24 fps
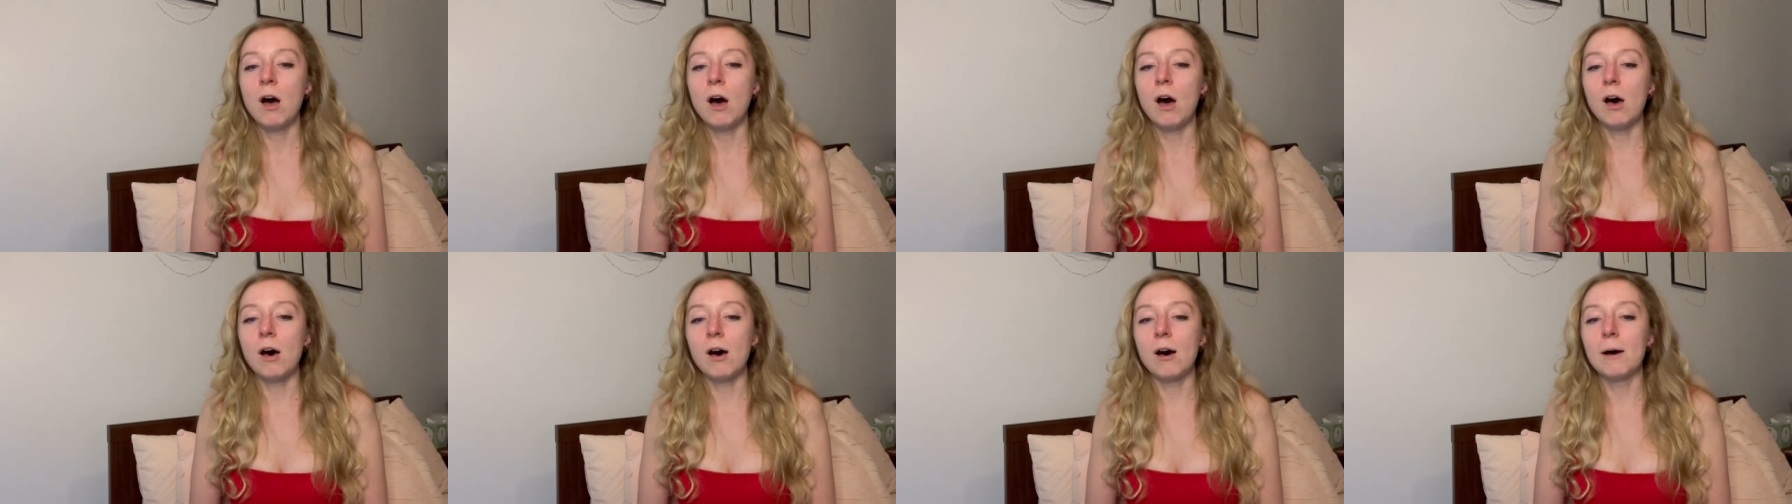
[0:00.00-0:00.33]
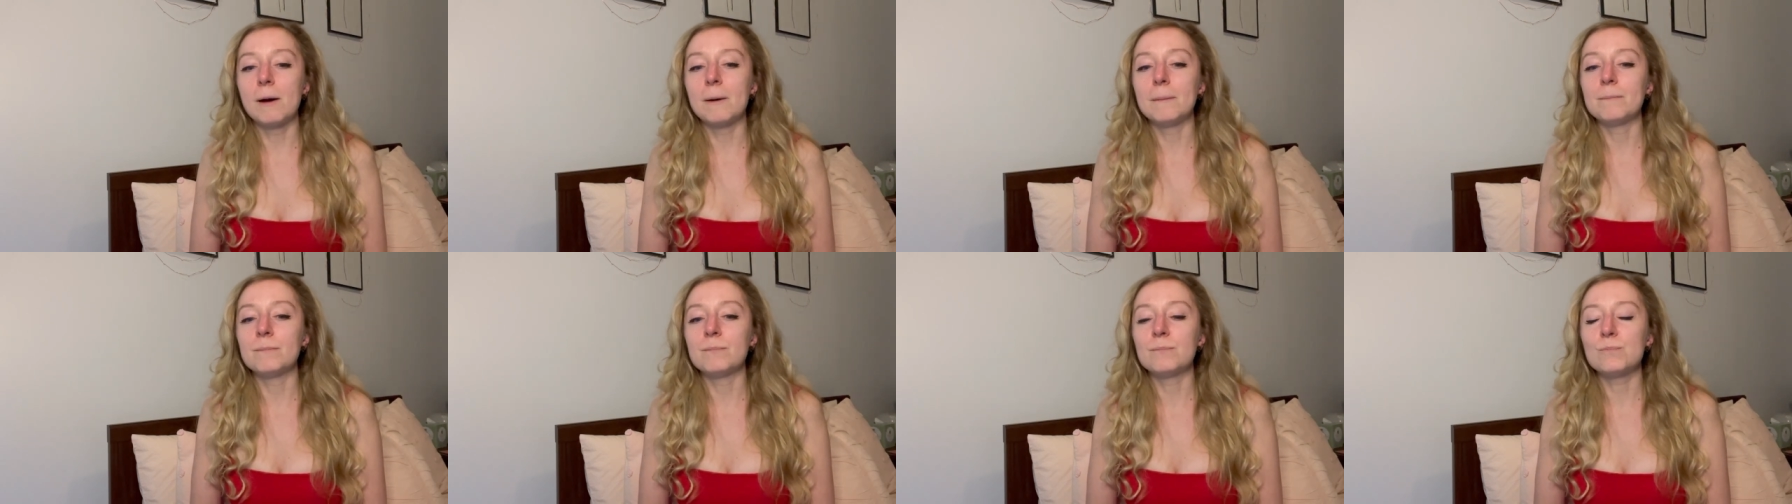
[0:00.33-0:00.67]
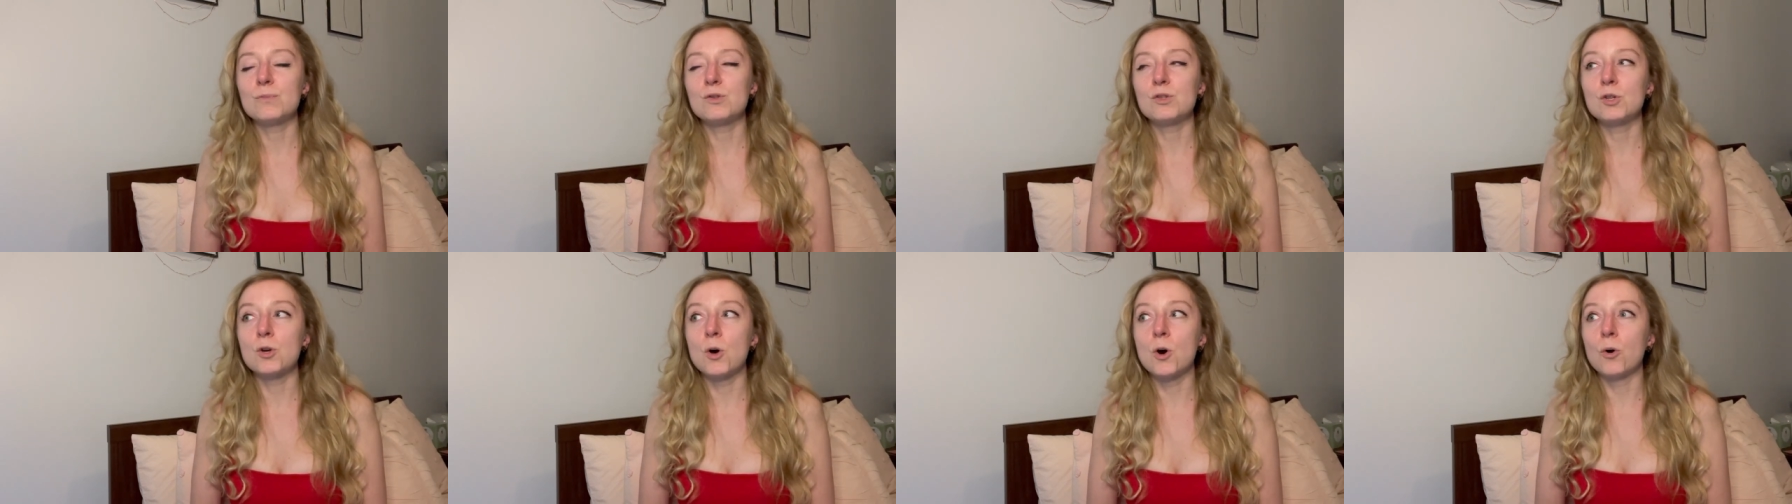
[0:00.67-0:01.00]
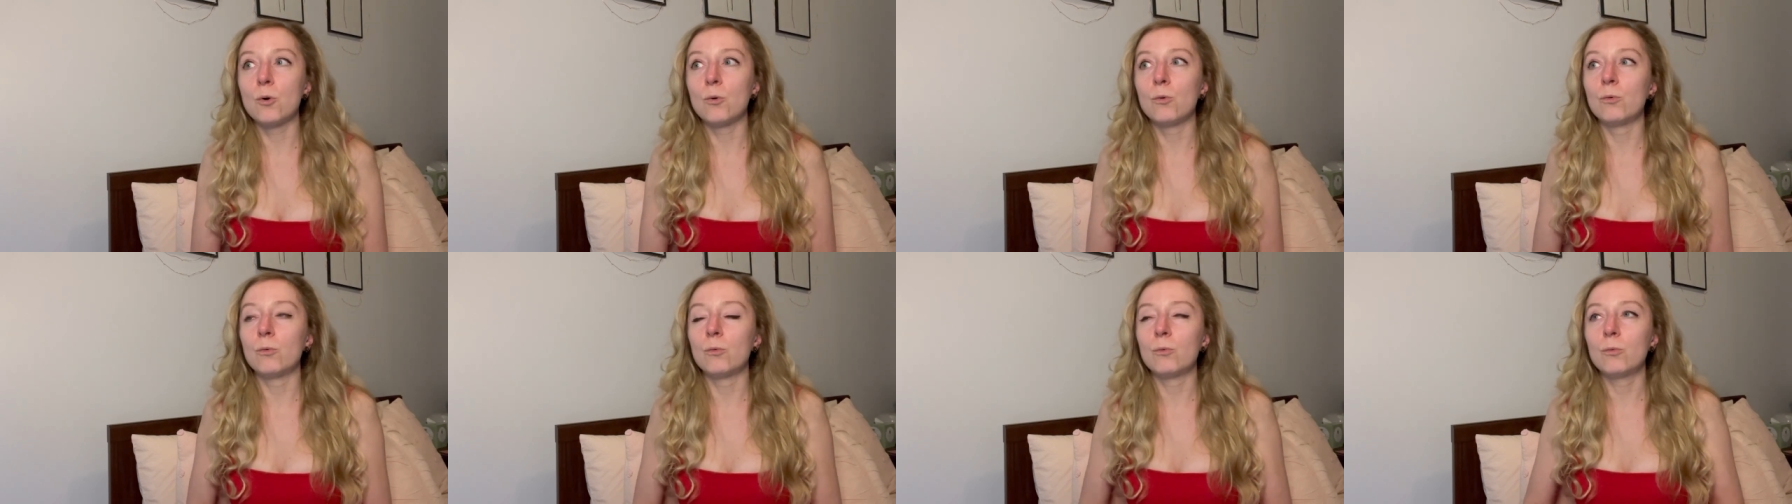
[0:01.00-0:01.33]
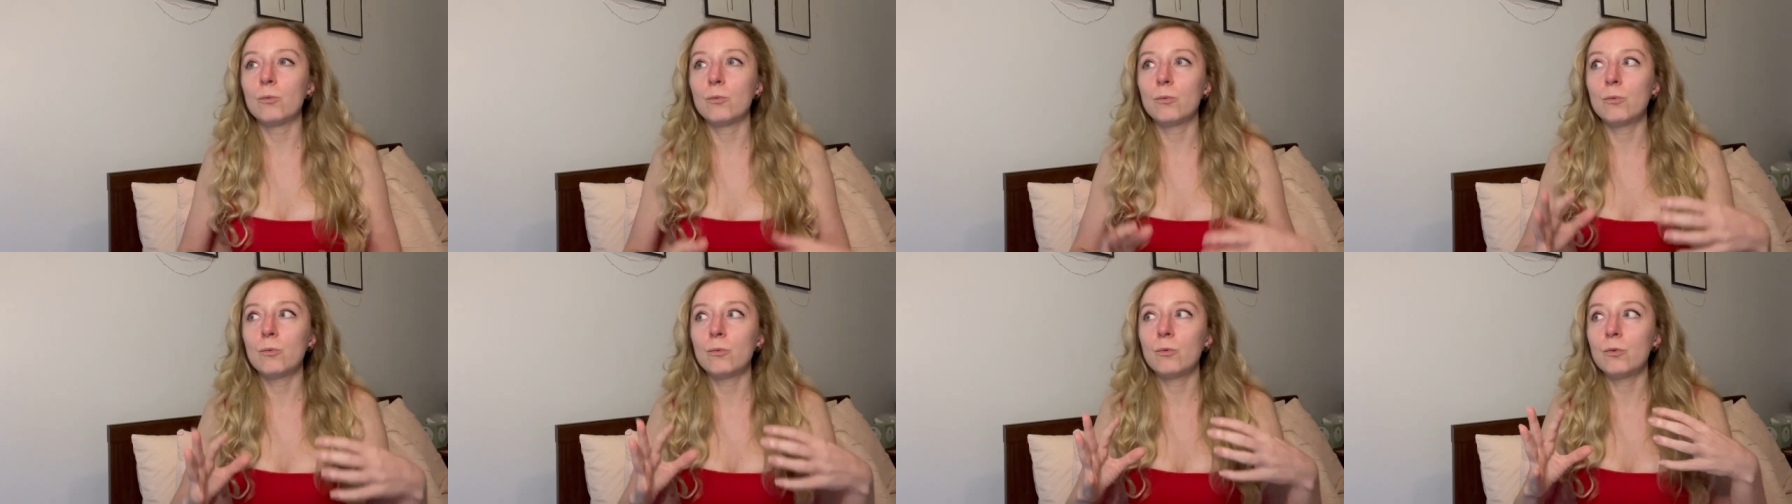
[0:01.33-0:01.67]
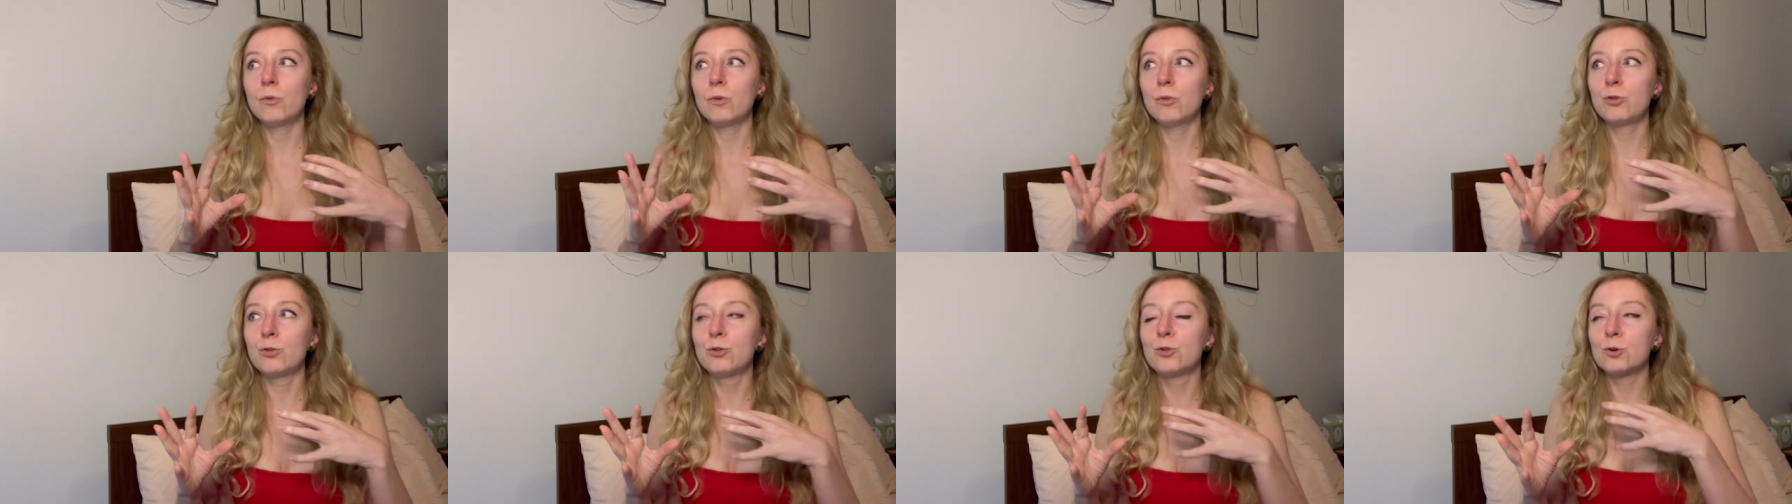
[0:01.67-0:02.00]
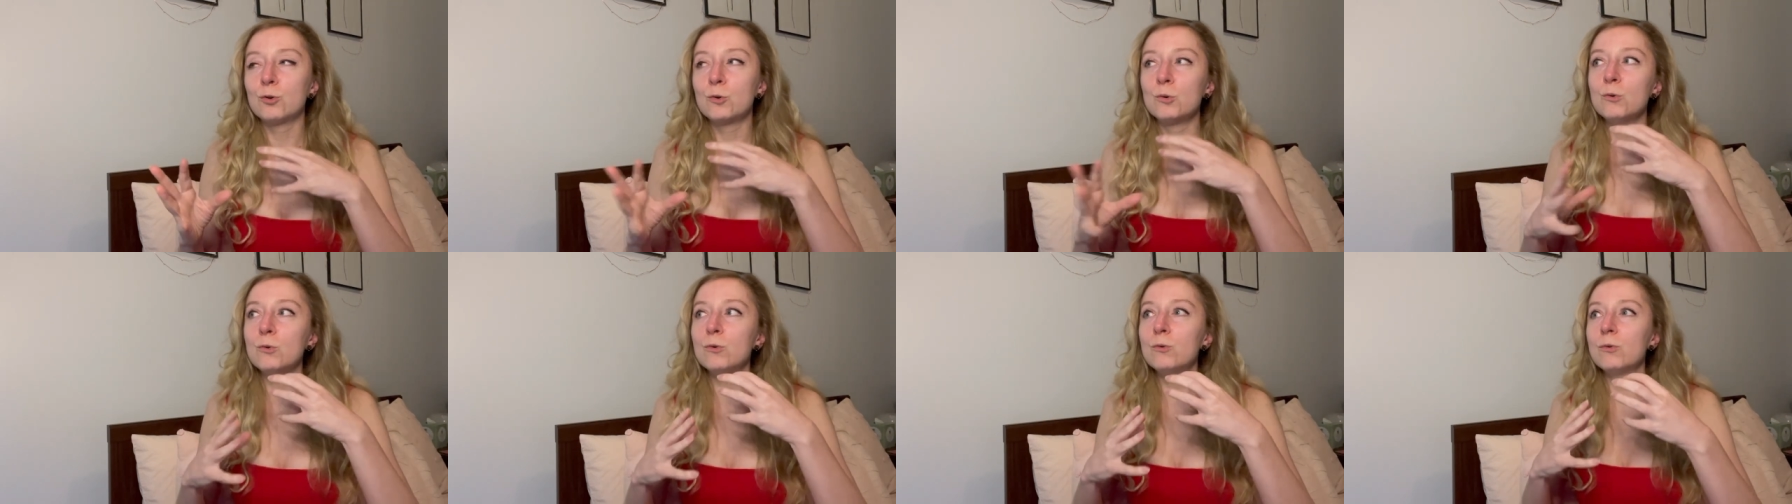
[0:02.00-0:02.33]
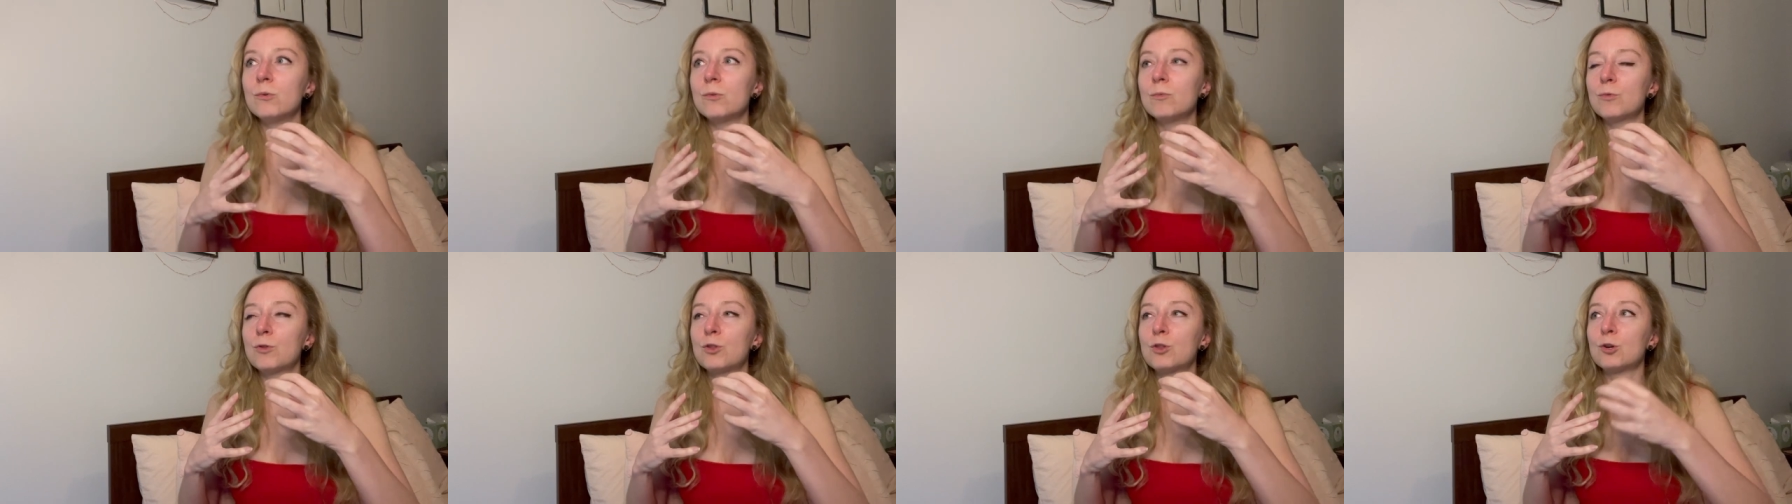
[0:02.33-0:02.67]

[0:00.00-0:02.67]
um, so through